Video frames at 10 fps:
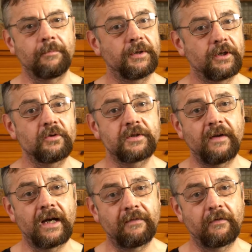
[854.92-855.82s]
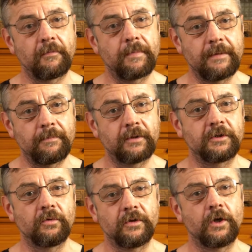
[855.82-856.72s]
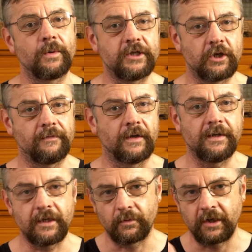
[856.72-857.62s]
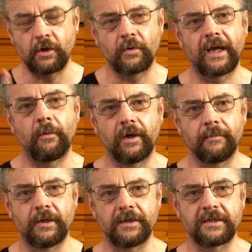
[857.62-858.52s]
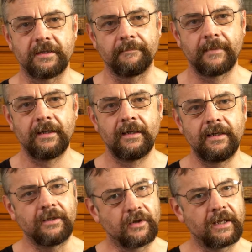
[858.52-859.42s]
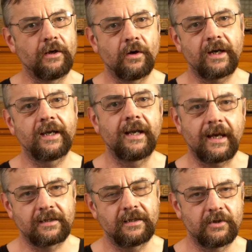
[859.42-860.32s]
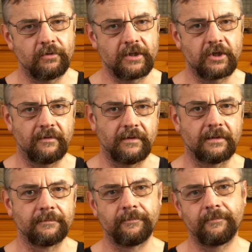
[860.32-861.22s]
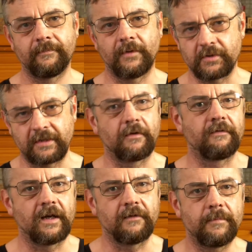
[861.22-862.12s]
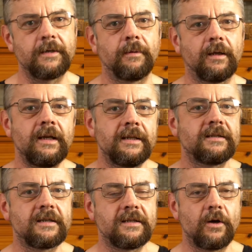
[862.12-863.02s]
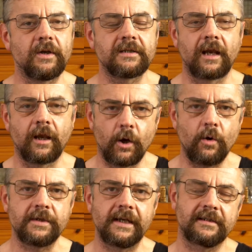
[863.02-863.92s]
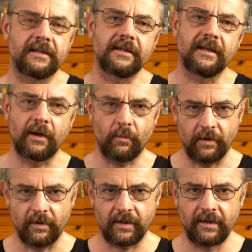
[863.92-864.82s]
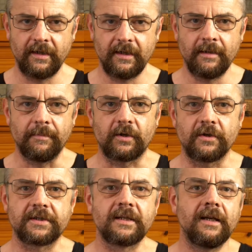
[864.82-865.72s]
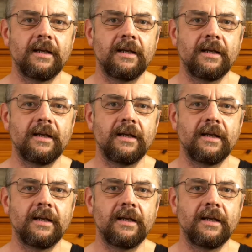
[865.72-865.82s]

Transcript: but those 5 other people don't know each other. They only know that one person. You know, they're not connected to each other, those other 5 people. This is known as a low density network because